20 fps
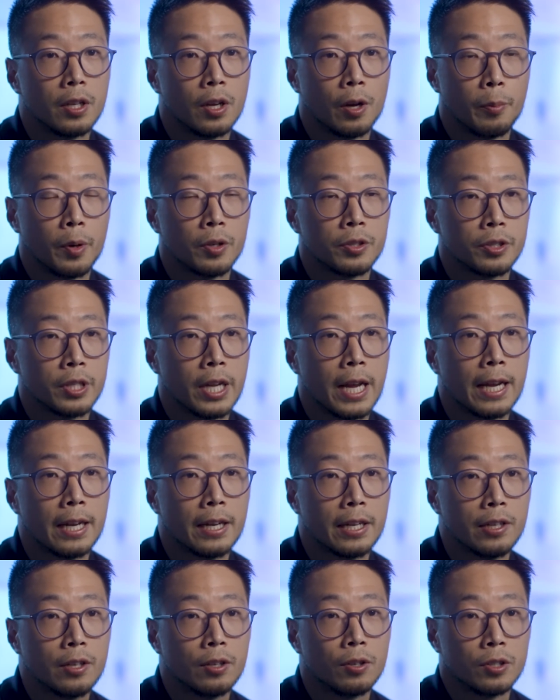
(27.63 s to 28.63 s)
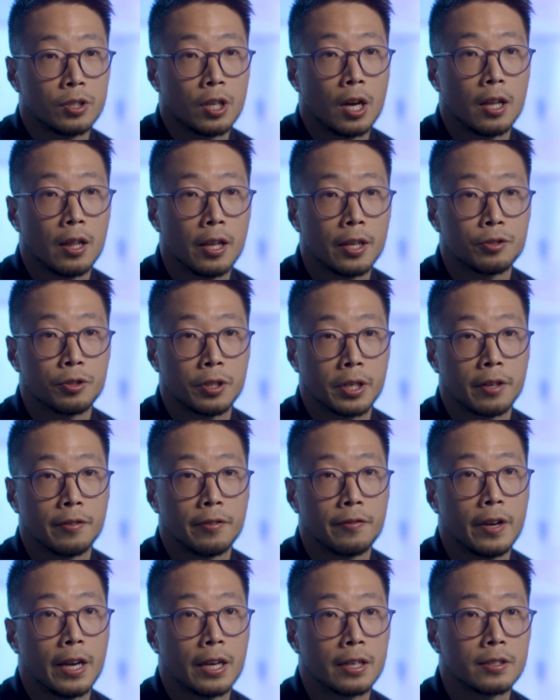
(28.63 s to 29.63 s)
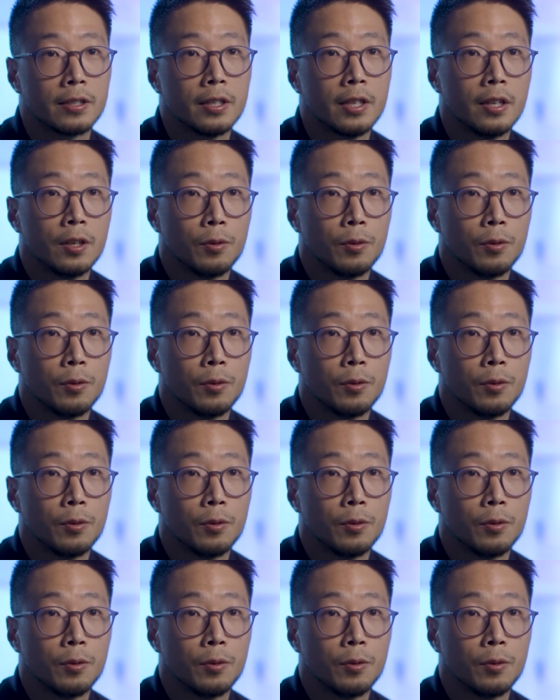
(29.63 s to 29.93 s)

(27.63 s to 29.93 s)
homogeneity or dielectric effect,